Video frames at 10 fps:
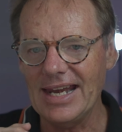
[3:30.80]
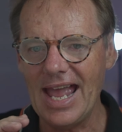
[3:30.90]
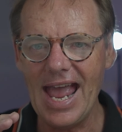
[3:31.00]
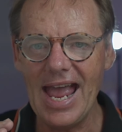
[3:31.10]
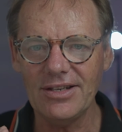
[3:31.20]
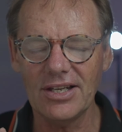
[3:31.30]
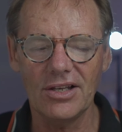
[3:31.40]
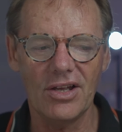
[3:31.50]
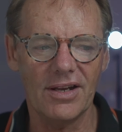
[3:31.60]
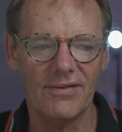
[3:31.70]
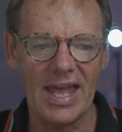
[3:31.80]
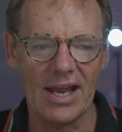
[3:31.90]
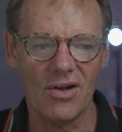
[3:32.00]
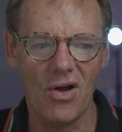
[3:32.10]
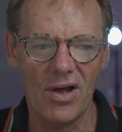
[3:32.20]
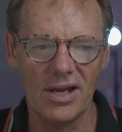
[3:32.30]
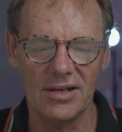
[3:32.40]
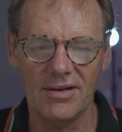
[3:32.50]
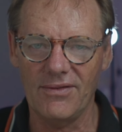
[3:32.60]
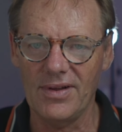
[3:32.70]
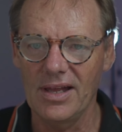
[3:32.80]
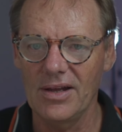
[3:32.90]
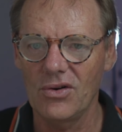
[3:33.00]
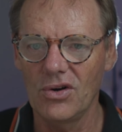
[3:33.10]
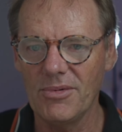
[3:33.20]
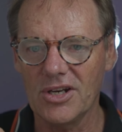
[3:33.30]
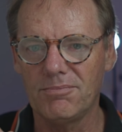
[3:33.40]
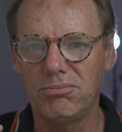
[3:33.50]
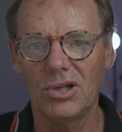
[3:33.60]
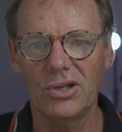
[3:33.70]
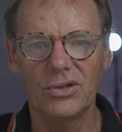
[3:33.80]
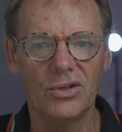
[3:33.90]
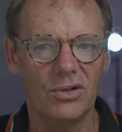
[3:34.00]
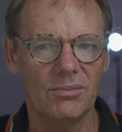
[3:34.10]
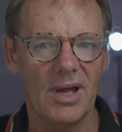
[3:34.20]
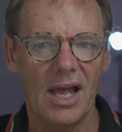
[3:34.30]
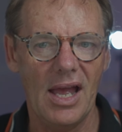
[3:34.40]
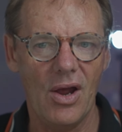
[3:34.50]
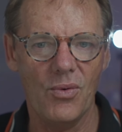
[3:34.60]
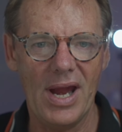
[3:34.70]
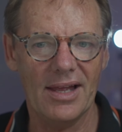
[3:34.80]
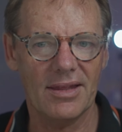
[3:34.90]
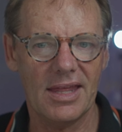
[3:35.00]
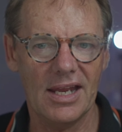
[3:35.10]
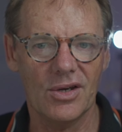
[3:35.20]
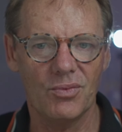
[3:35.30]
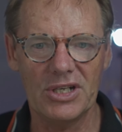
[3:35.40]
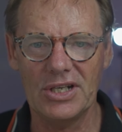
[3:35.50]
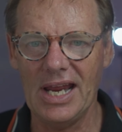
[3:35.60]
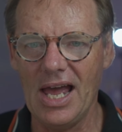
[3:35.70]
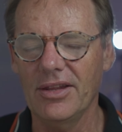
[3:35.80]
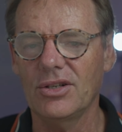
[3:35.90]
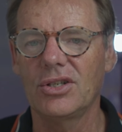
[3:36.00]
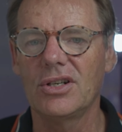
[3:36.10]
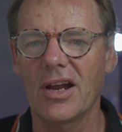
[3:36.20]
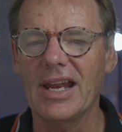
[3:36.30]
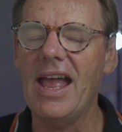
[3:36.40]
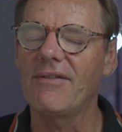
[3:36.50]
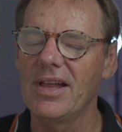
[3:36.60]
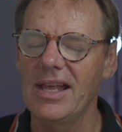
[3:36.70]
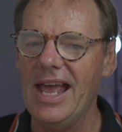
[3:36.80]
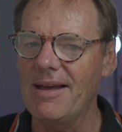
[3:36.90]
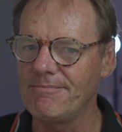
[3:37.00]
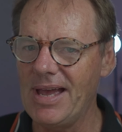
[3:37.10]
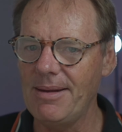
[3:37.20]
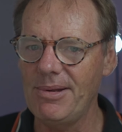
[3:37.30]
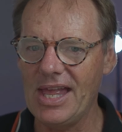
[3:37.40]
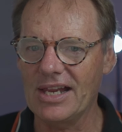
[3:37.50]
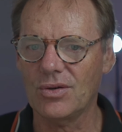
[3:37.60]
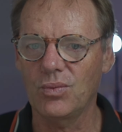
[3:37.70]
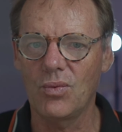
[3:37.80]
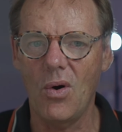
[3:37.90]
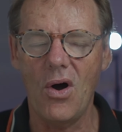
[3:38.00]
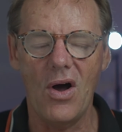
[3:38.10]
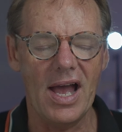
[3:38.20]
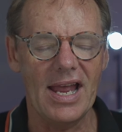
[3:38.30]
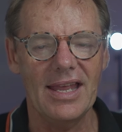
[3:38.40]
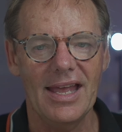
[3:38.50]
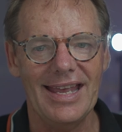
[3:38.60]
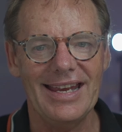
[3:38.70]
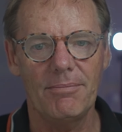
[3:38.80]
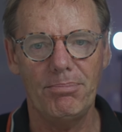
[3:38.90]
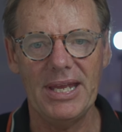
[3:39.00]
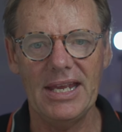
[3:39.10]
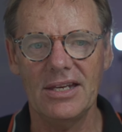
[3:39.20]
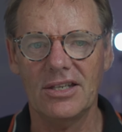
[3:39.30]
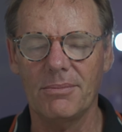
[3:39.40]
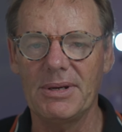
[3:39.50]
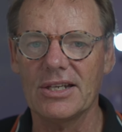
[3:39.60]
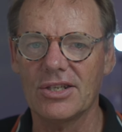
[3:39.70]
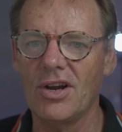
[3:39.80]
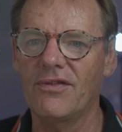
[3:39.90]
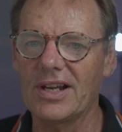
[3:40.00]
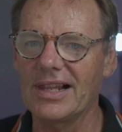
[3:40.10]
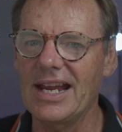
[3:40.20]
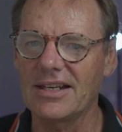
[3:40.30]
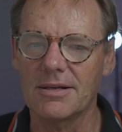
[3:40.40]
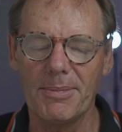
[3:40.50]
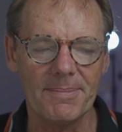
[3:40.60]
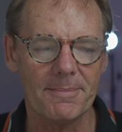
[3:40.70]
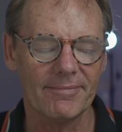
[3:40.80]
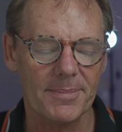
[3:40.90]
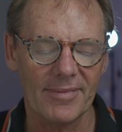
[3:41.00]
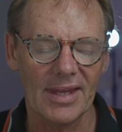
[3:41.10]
and it has a lot of that kind of almost bloom around things which the other two don't have. And maybe that's why it appears to be a softer lens. But